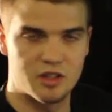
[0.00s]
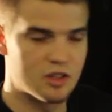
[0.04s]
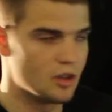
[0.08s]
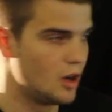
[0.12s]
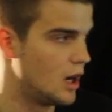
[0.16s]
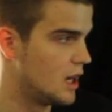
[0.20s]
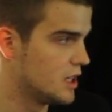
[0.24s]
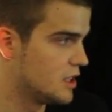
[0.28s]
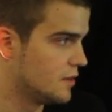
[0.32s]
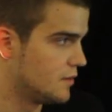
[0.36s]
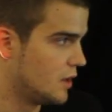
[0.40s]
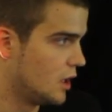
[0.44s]
the
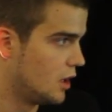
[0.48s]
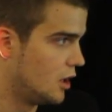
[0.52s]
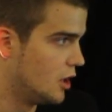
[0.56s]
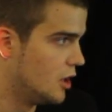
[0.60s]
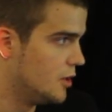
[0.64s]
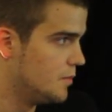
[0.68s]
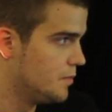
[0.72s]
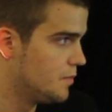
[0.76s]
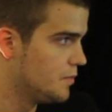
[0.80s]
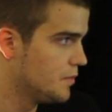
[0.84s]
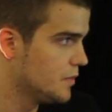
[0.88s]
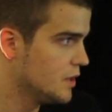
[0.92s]
size of the
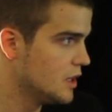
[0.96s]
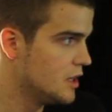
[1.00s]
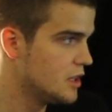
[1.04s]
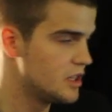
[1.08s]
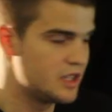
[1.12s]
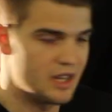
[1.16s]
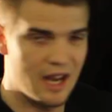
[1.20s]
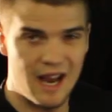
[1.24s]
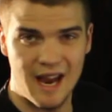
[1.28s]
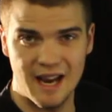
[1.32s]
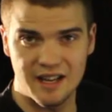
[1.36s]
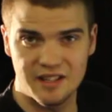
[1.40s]
loop.
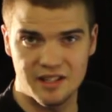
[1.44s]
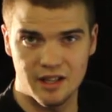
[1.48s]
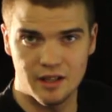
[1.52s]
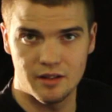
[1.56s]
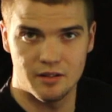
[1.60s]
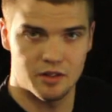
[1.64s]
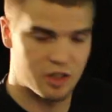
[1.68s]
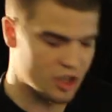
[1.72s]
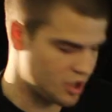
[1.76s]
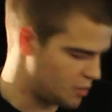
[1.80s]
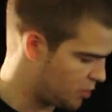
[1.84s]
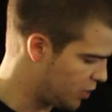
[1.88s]
To
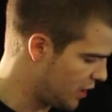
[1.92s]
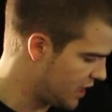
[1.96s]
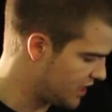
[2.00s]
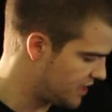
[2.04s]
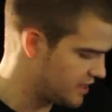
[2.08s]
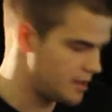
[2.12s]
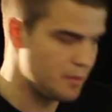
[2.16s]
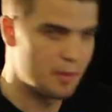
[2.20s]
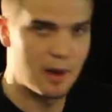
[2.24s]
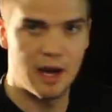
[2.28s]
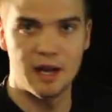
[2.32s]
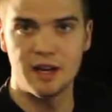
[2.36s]
exit, just press the